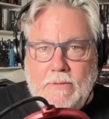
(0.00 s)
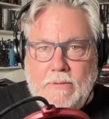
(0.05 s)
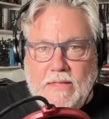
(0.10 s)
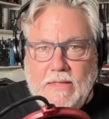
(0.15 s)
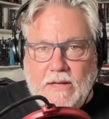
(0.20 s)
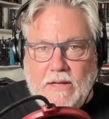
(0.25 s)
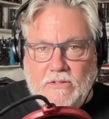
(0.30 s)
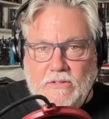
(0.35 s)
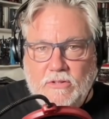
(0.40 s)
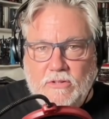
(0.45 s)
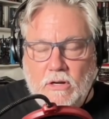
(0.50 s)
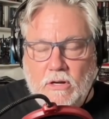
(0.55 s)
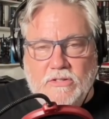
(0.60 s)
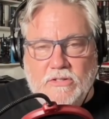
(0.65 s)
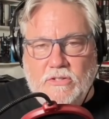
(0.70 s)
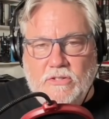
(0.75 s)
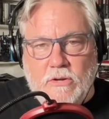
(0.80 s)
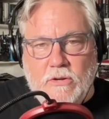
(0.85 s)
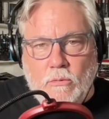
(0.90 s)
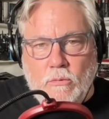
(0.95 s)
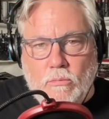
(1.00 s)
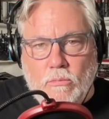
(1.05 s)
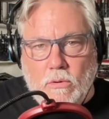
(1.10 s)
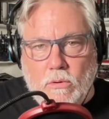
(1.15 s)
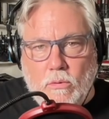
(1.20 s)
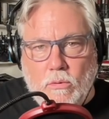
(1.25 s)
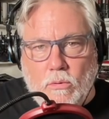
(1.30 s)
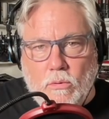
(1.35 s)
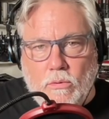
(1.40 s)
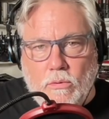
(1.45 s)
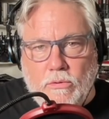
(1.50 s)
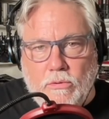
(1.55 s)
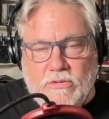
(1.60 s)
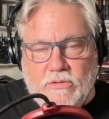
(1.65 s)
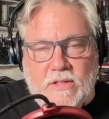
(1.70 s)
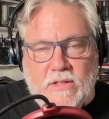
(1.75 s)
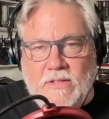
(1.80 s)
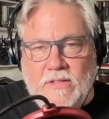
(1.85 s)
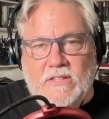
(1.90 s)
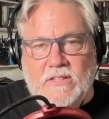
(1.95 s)
they could start, because there's
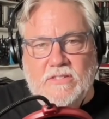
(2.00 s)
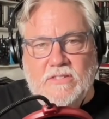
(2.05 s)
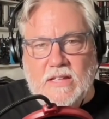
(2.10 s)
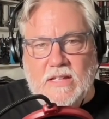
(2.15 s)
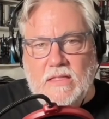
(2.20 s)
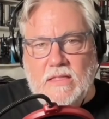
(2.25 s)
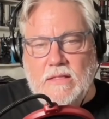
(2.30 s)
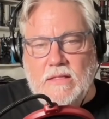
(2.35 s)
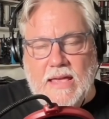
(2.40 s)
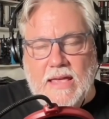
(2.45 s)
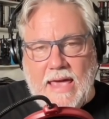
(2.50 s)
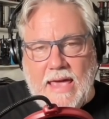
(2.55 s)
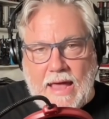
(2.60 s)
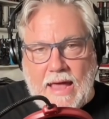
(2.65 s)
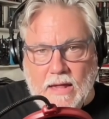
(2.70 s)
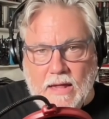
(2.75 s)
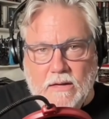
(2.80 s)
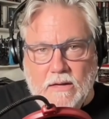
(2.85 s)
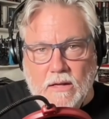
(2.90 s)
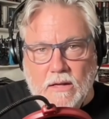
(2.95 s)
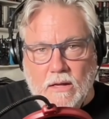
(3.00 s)
nothing to say that they can't